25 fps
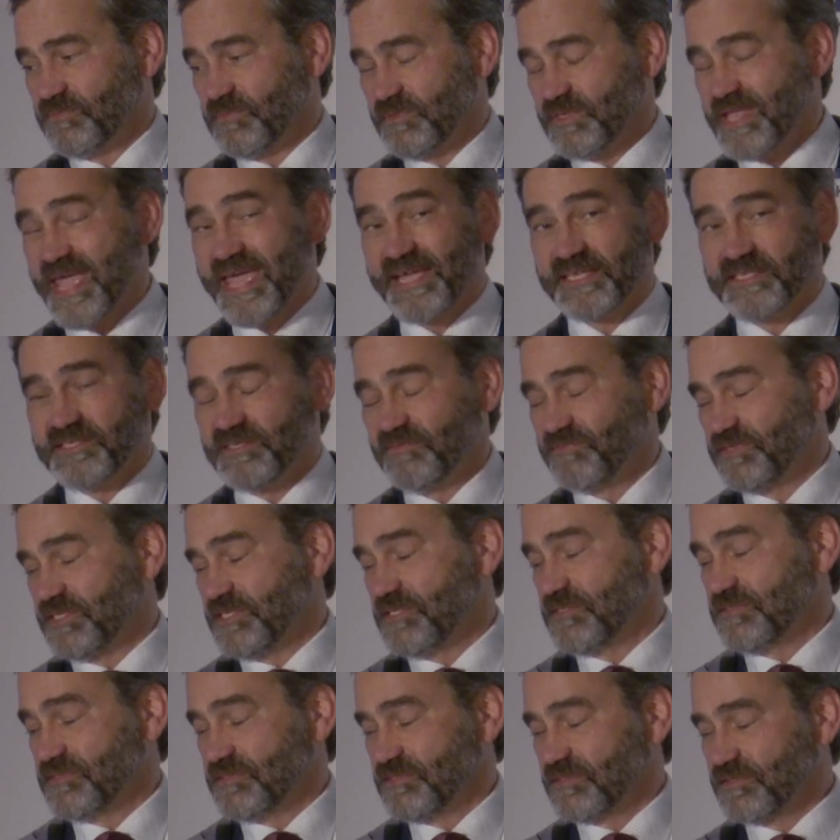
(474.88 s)

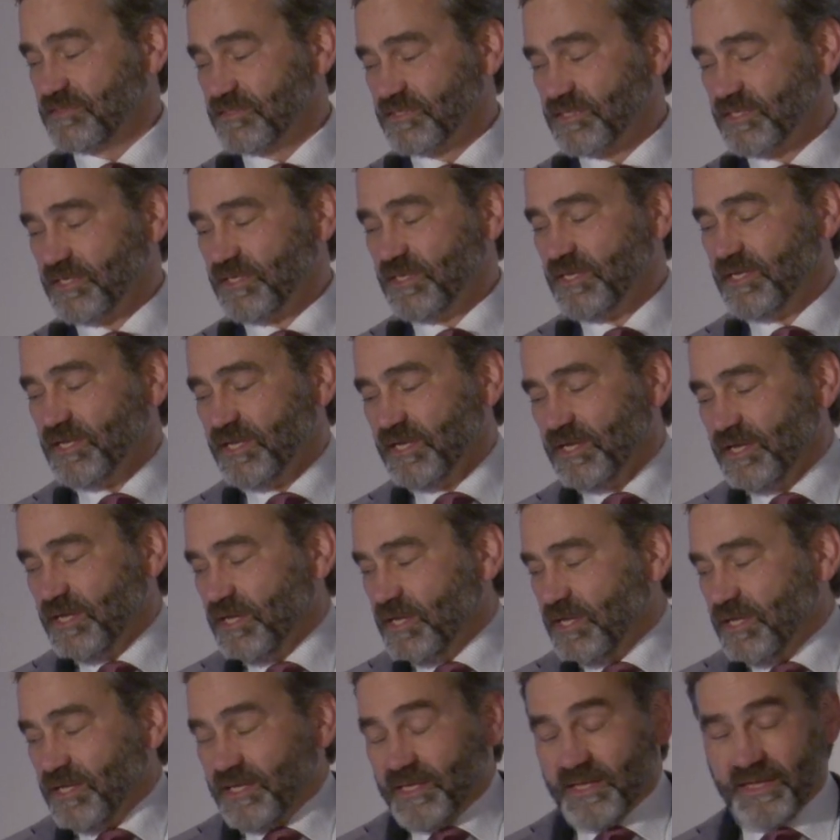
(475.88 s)
activities.
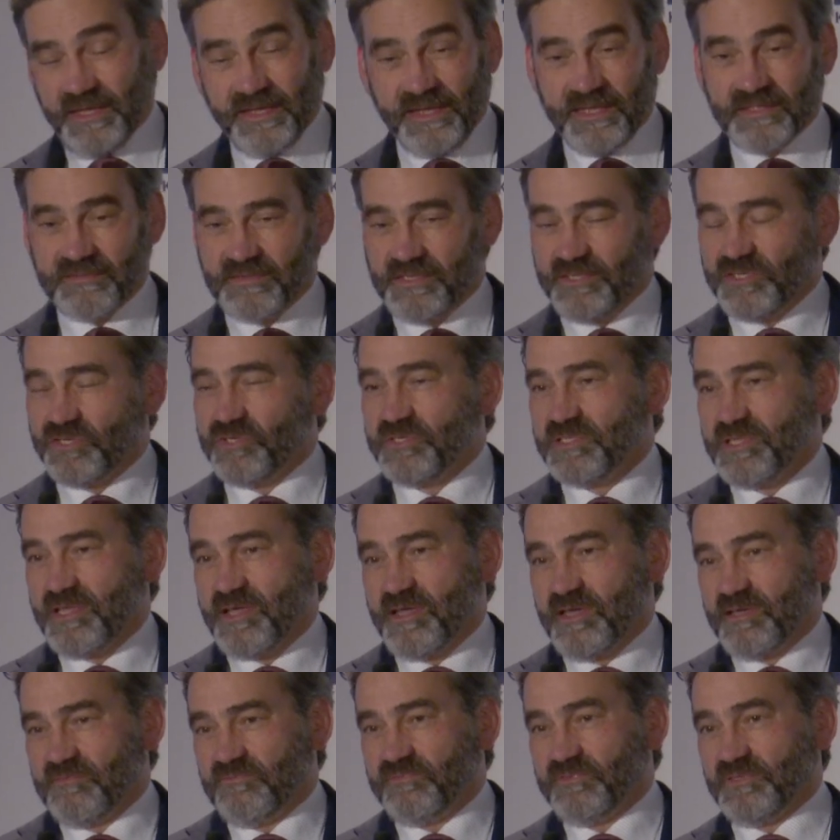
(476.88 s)
Again, couldn't
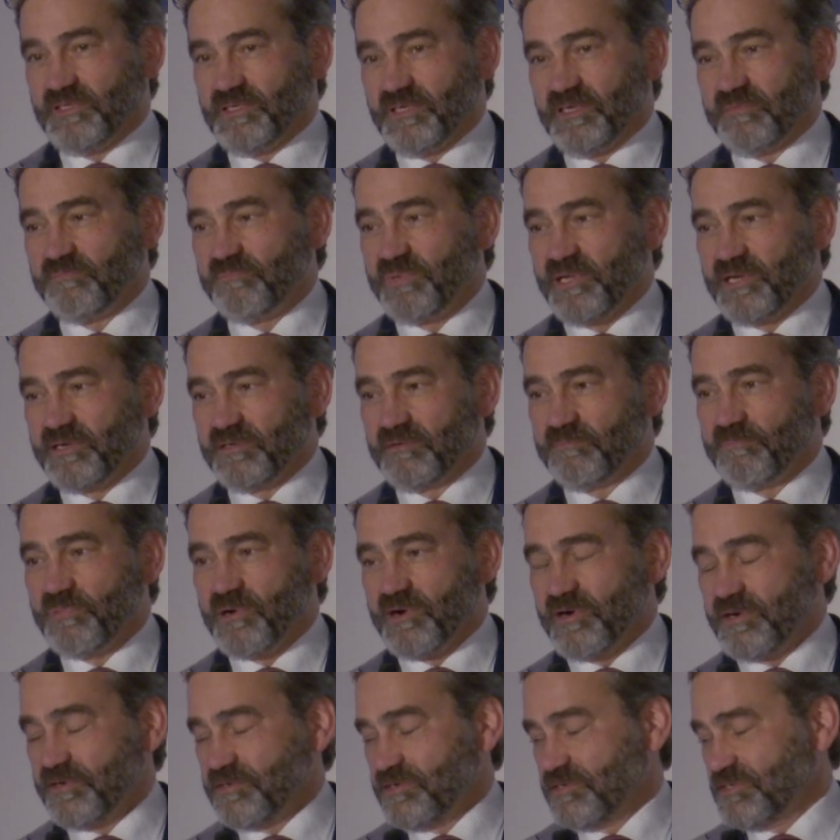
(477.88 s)
have better
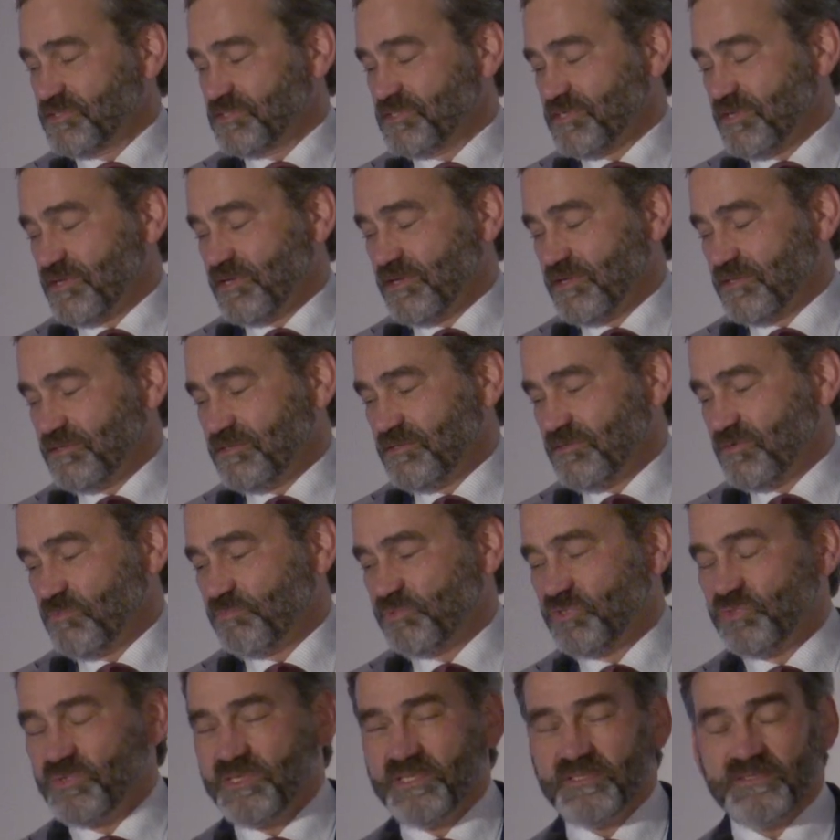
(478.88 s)
partners, and
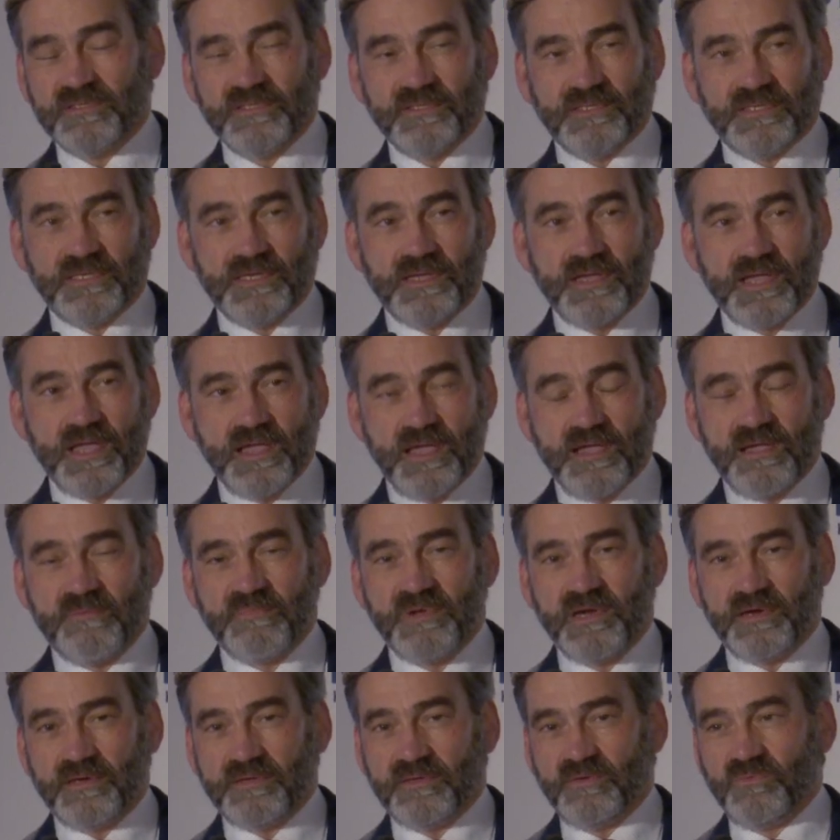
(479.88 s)
between
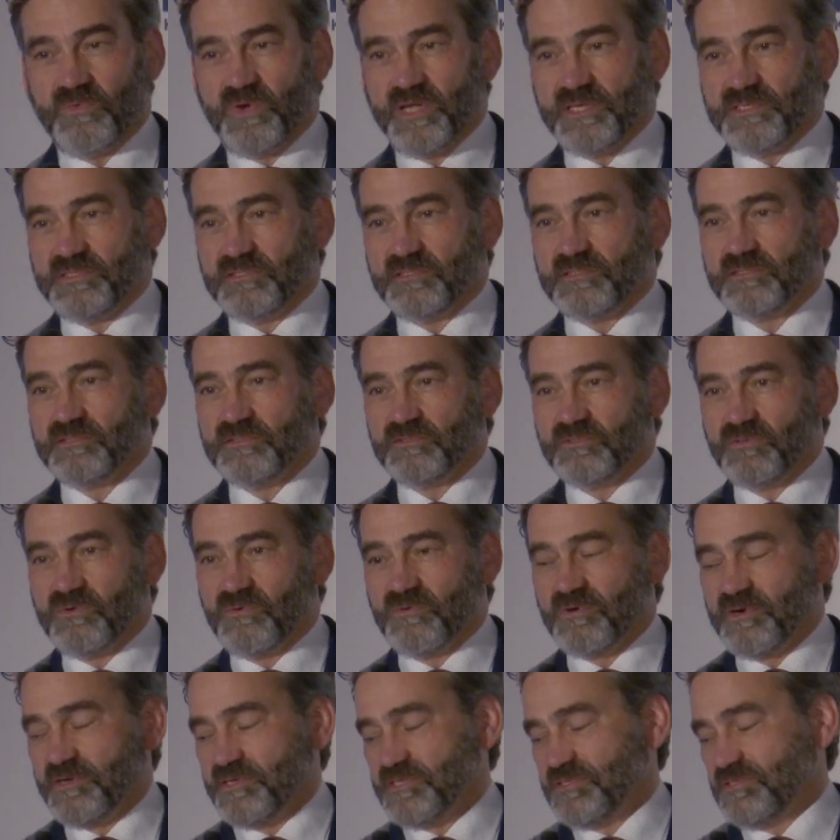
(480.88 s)
American West,
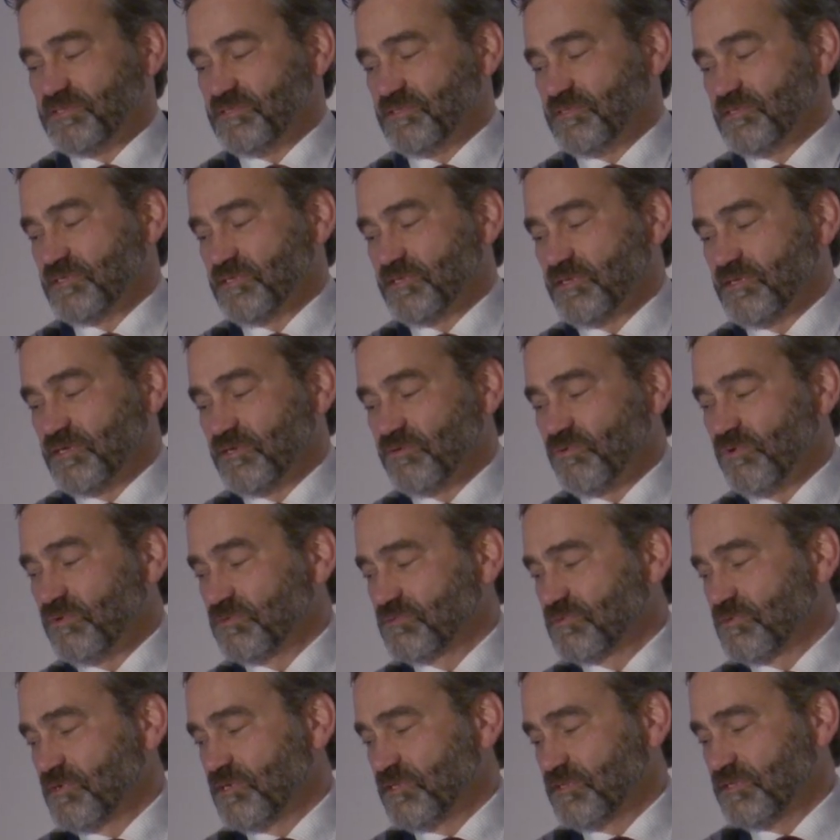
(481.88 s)
Taurus,
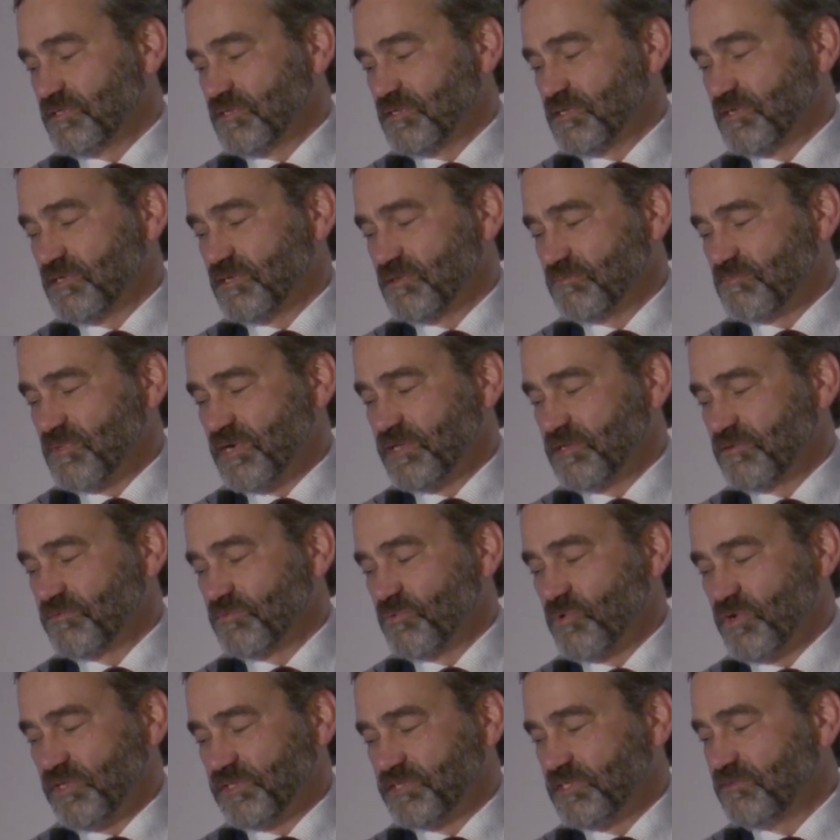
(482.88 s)
Mining
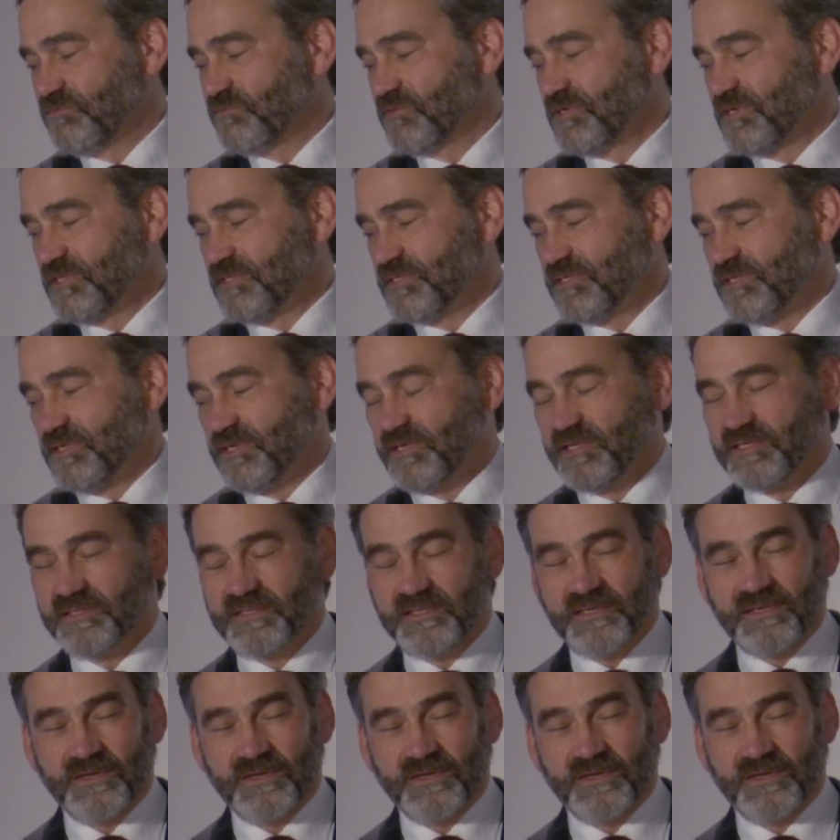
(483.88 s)
Royalty Fund, and